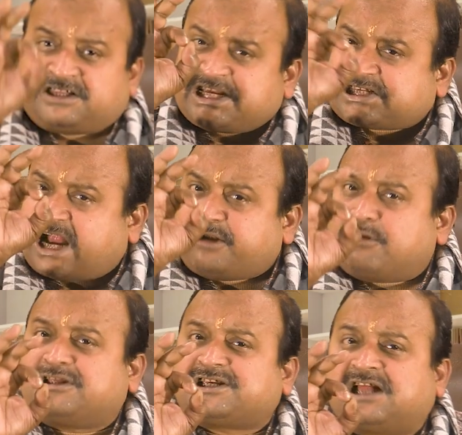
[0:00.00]
this
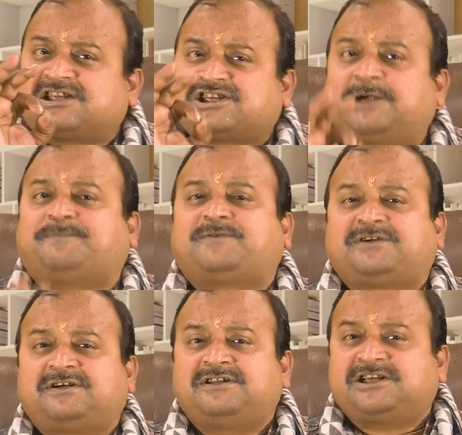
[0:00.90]
ideological shift,
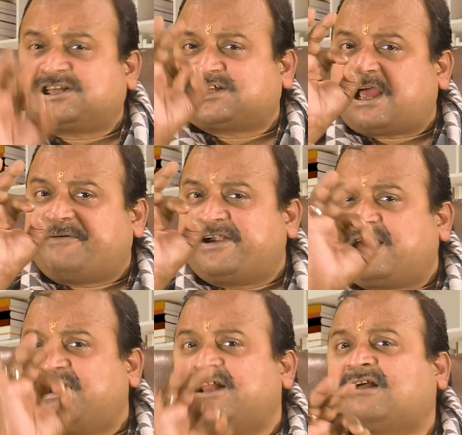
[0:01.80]
this is
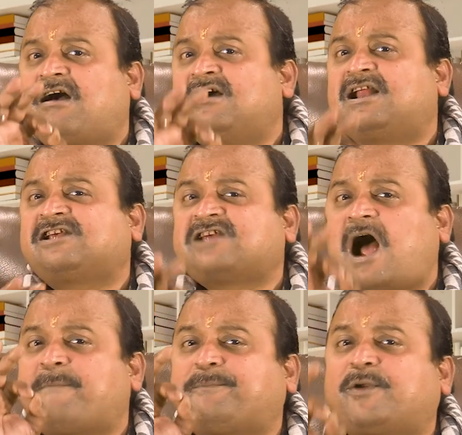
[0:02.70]
evident in Congress'
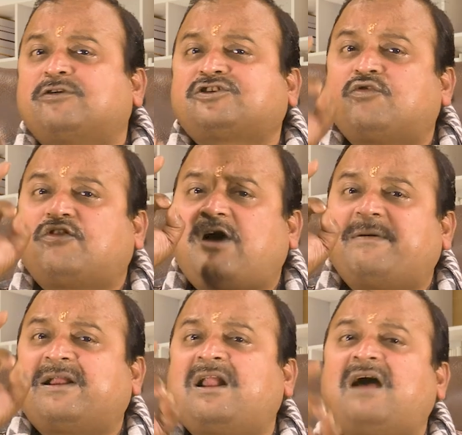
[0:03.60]
approach to
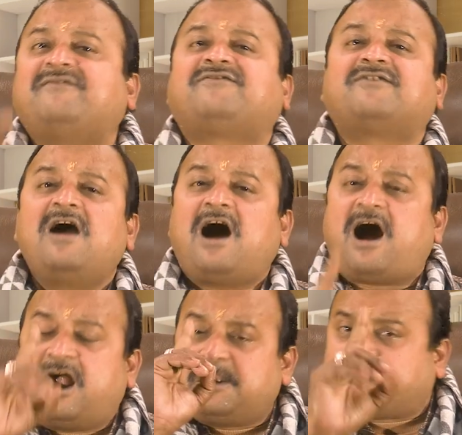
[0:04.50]
governance
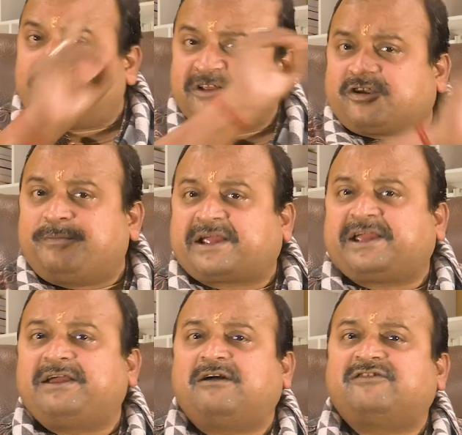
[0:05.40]
and policy
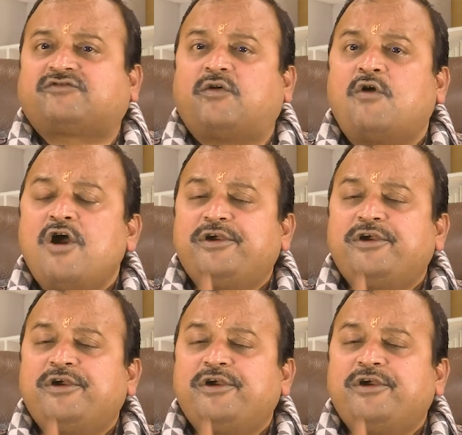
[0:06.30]
making also.